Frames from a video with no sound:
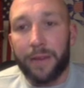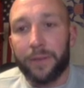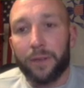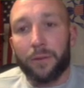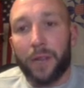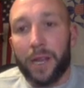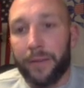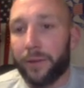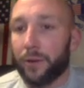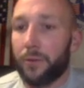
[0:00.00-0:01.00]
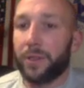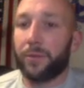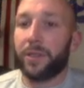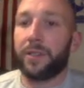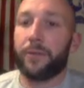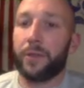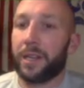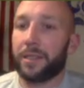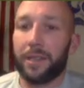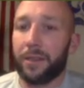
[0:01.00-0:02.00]
in your life, and you're always wishing for the
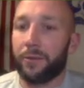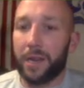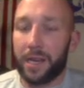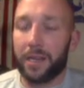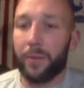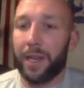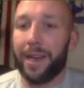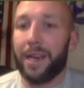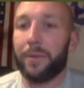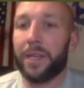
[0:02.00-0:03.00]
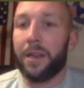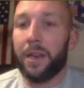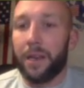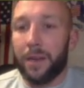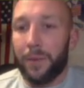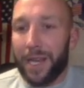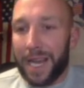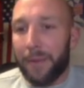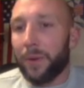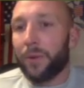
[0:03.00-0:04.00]
next thing, you're not going to be happy. Be
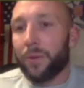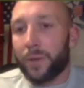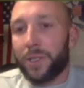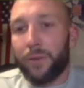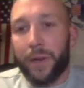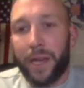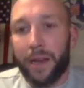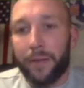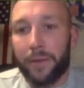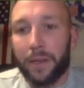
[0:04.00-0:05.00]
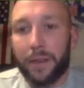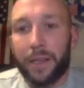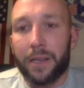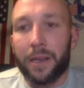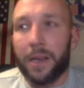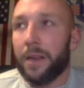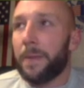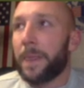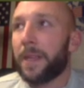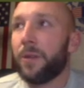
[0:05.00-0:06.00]
happy with what you have. And I think
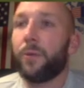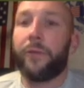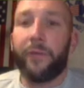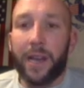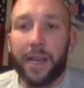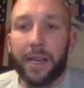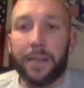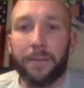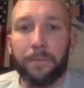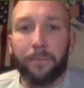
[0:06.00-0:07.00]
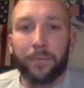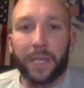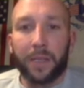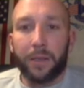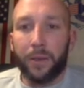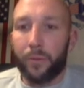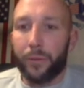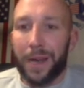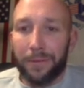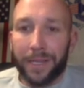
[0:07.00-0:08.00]
you'll find you
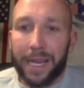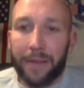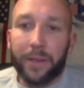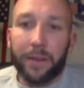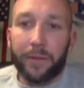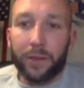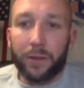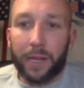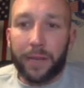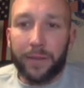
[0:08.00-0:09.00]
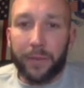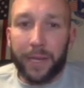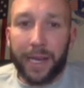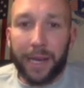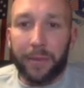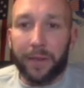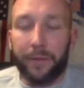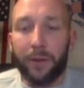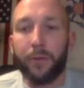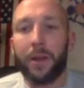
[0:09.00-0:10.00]
probably have enough in your life to be happy.
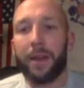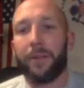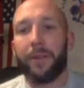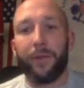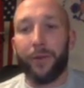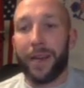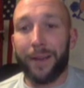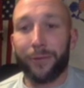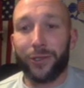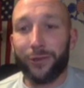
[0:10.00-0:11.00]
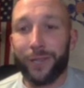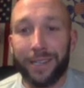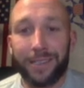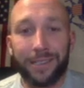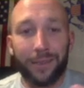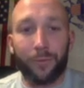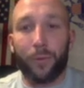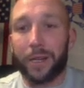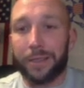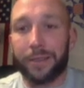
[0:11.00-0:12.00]
If you have what you need to sit and
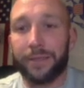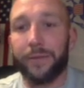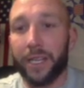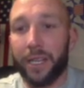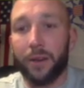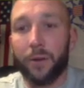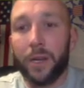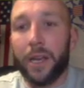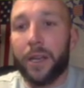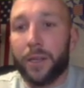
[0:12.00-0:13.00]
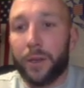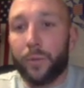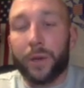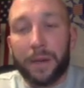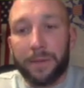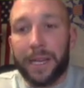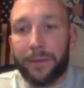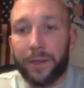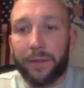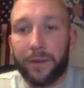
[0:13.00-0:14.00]
watch this video, you probably
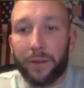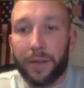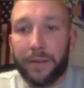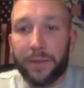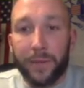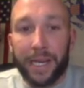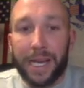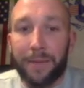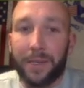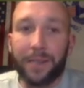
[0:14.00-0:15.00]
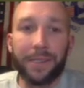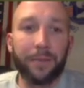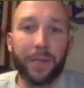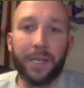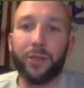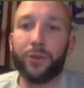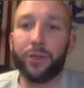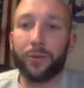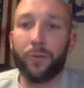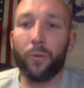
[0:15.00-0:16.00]
have enough in your life to be happy. And it doesn't mean you
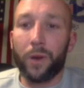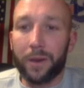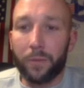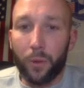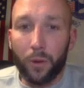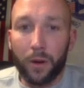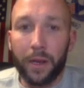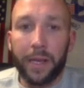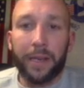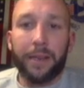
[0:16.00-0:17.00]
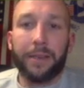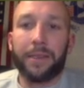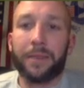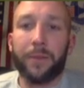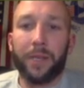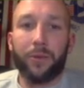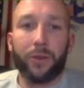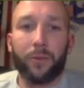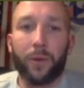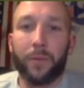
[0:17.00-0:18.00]
shouldn't want more. And it doesn't mean you
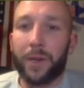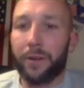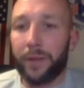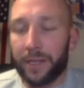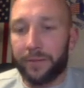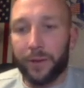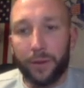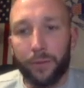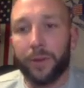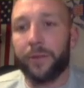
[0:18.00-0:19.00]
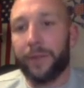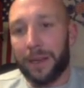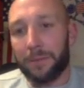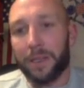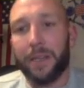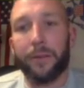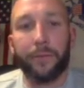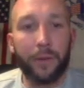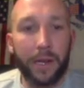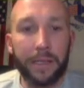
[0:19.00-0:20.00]
shouldn't want better things for you and your family and your
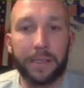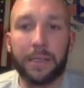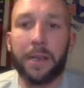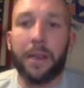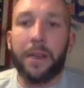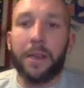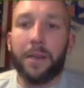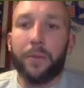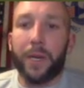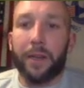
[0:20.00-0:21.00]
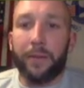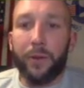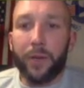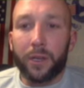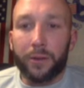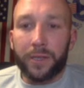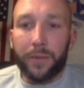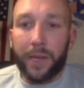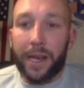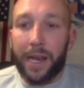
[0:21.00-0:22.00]
friends. But if you could learn to
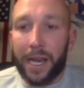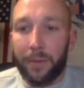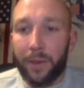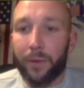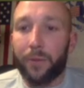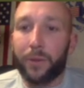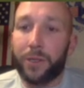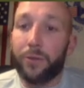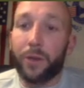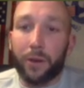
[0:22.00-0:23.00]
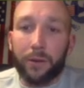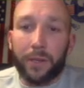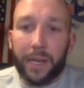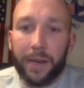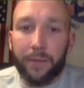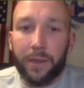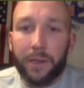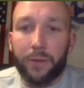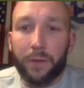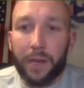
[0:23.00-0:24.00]
be happy with what you currently have
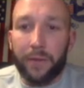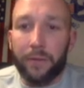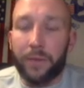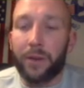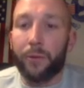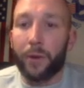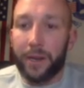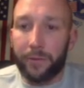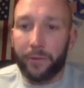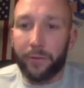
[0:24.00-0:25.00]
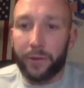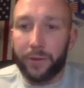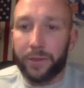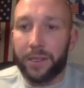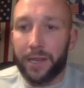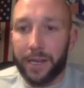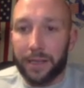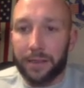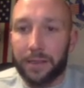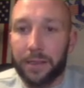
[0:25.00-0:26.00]
within your life and be grateful for those
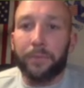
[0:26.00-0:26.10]
things,